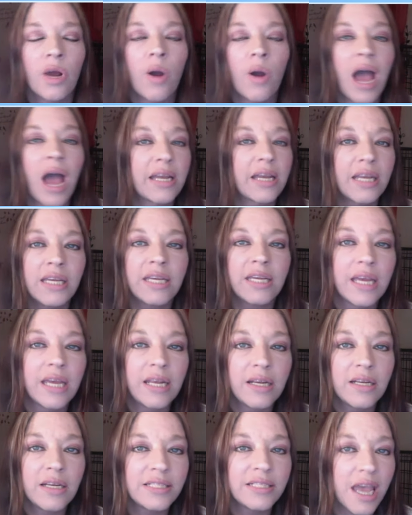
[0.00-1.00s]
I can
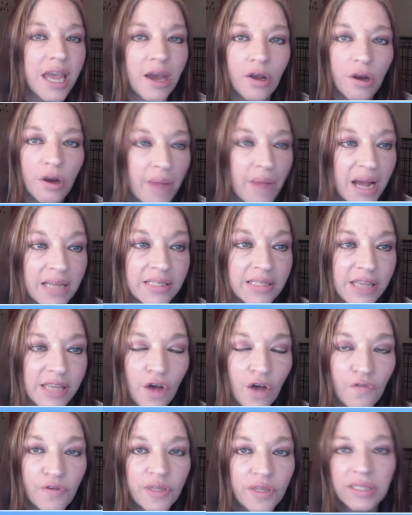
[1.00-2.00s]
get down on
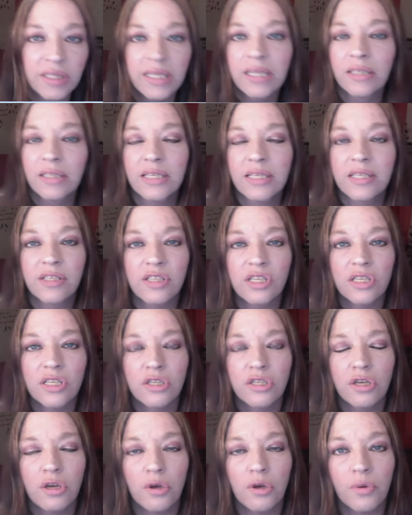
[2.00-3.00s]
myself and legalistic
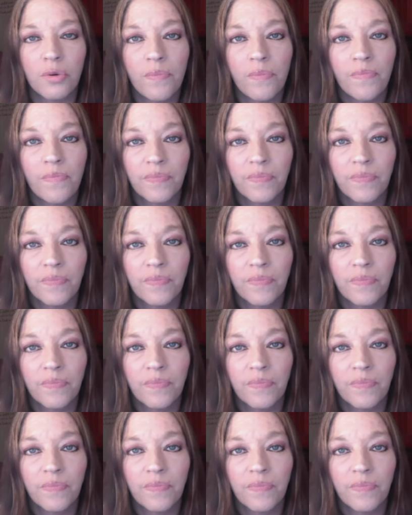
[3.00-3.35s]
too